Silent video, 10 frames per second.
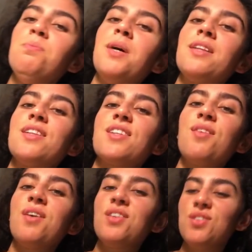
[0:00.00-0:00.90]
but let's
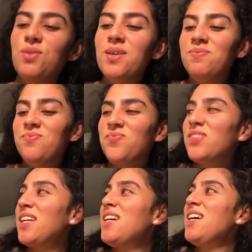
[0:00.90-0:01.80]
get right into it
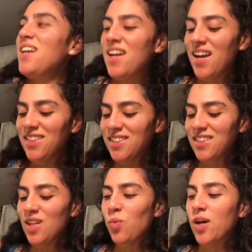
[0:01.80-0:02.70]
and
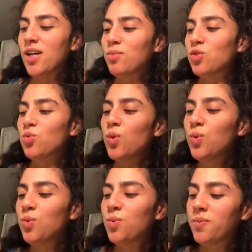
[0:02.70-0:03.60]
see what comes
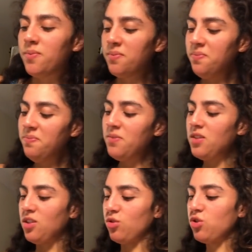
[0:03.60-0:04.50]
through,
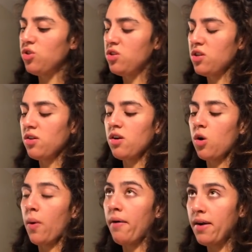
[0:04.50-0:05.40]
dear
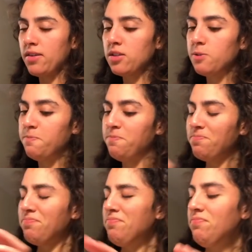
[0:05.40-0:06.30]
Aquarius.
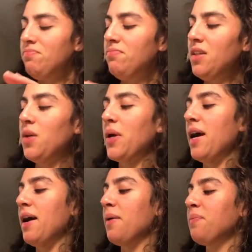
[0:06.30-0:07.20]

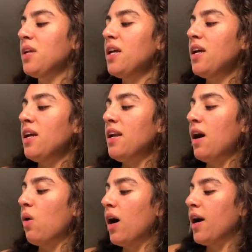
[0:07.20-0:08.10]
Okay.
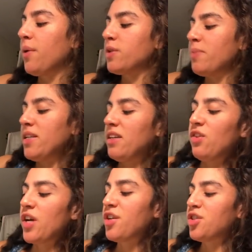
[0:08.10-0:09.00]
Now, I was
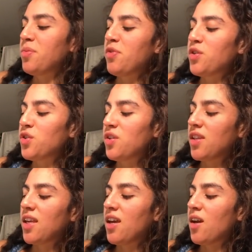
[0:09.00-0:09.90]
meditating your energy before I
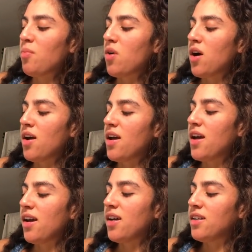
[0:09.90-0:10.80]
turned on the camera,
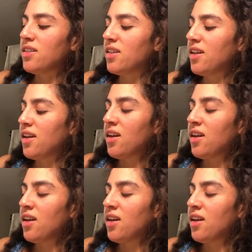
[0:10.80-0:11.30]
and